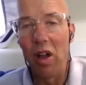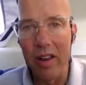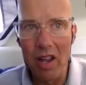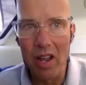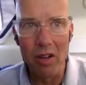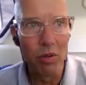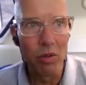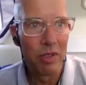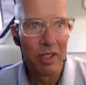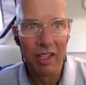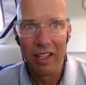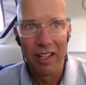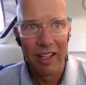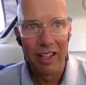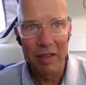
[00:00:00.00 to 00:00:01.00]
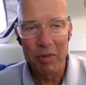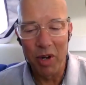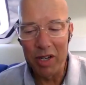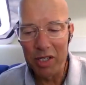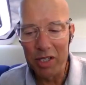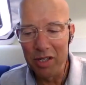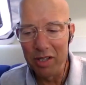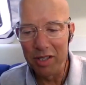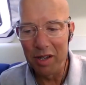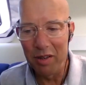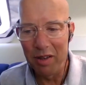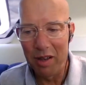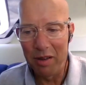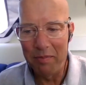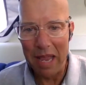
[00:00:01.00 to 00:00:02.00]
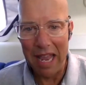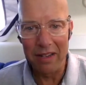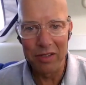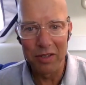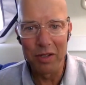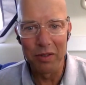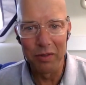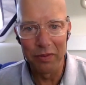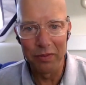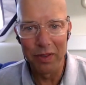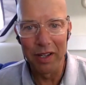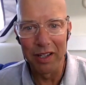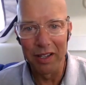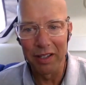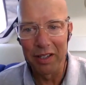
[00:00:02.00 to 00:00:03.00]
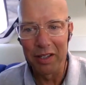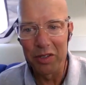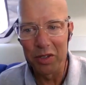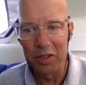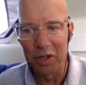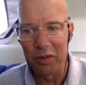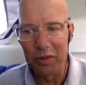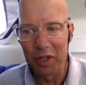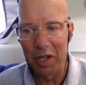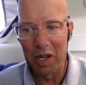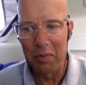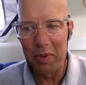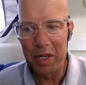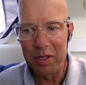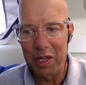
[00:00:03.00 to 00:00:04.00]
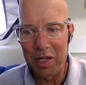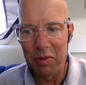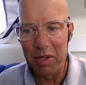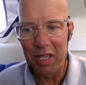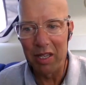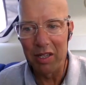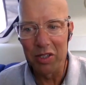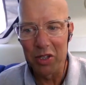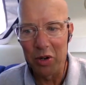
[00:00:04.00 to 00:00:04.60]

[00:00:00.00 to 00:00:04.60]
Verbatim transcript: Well, I know immigration is a massive concern for companies coming in.